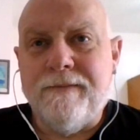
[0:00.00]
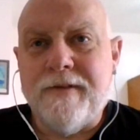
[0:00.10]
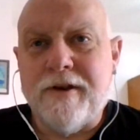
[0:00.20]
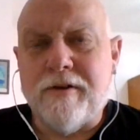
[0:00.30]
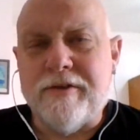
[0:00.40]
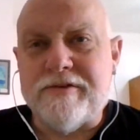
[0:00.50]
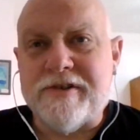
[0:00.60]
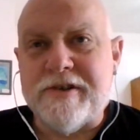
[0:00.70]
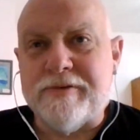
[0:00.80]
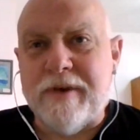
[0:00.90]
You know, there's
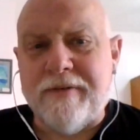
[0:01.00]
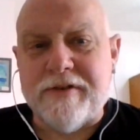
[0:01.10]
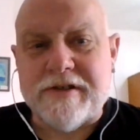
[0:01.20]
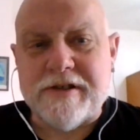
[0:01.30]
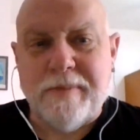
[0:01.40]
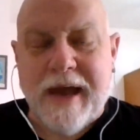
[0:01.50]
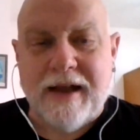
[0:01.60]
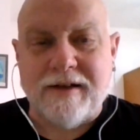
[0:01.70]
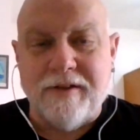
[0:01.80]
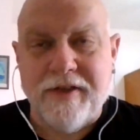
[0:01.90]
these references
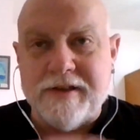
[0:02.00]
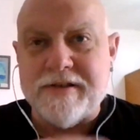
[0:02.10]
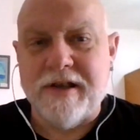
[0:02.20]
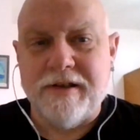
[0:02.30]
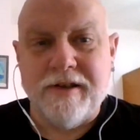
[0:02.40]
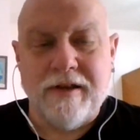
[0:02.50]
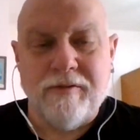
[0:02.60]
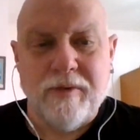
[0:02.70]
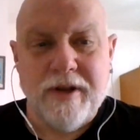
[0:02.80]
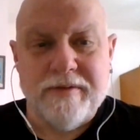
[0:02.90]
back to things he had
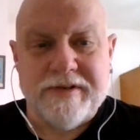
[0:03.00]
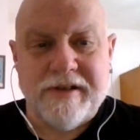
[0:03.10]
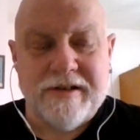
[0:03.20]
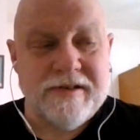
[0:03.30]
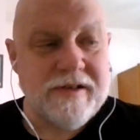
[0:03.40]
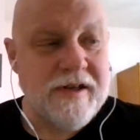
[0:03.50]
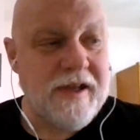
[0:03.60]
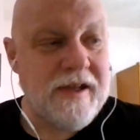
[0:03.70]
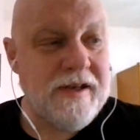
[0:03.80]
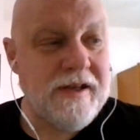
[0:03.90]
done when he was stationed in
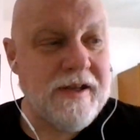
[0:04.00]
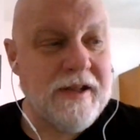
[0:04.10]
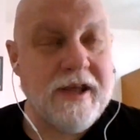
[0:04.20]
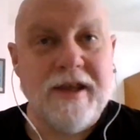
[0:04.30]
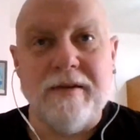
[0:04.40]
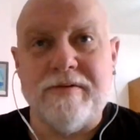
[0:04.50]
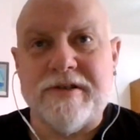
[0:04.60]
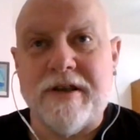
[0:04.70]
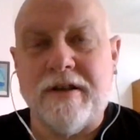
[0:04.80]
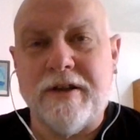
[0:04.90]
India. Like, he was
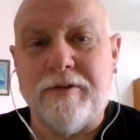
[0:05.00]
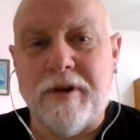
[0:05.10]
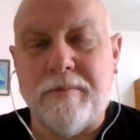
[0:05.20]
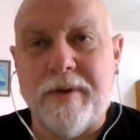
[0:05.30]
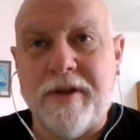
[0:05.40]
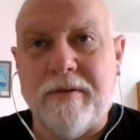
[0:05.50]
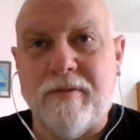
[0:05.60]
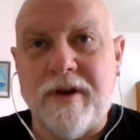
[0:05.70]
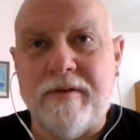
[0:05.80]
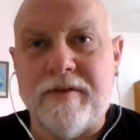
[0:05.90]
illiterate, but then
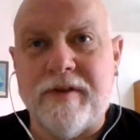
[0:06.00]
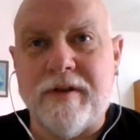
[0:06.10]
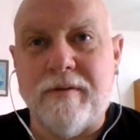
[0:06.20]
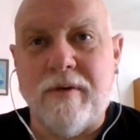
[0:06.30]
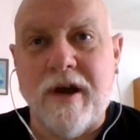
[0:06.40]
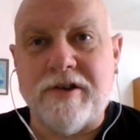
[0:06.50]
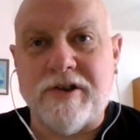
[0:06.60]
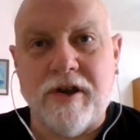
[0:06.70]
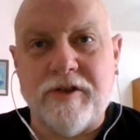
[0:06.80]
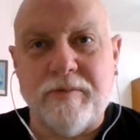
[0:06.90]
when he was in the
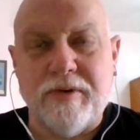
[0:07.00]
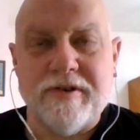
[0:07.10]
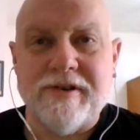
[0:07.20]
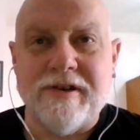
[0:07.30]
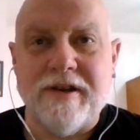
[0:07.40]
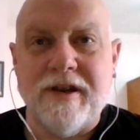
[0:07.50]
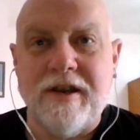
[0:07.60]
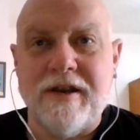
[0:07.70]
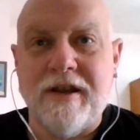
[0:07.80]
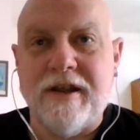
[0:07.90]
Rajah's prison in
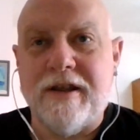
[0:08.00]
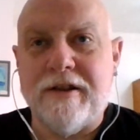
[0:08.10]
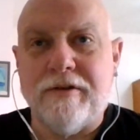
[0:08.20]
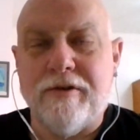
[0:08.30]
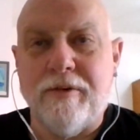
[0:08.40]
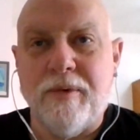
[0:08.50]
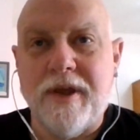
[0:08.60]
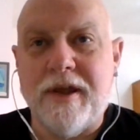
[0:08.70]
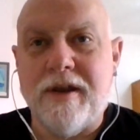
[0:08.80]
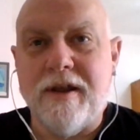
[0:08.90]
India, he learned to
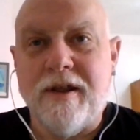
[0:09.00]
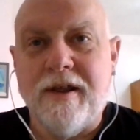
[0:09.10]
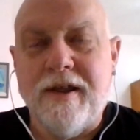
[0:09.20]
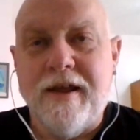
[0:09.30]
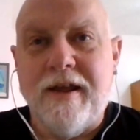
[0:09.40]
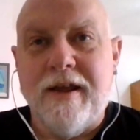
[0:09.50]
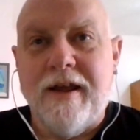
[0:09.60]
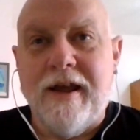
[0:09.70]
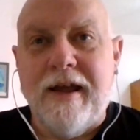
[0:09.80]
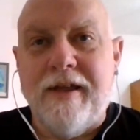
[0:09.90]
read.
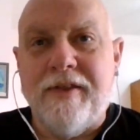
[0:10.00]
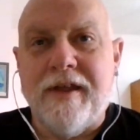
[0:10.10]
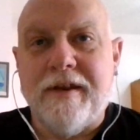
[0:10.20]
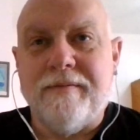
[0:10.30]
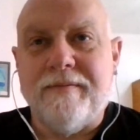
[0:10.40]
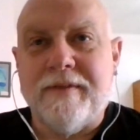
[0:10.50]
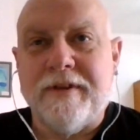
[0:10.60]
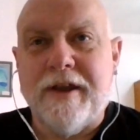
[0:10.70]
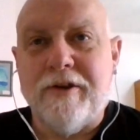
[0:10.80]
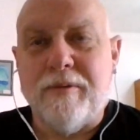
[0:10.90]
And then
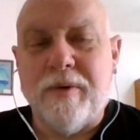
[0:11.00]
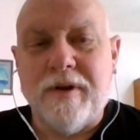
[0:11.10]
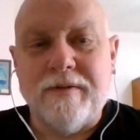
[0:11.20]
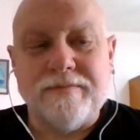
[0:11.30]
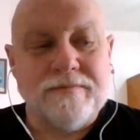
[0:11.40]
later, when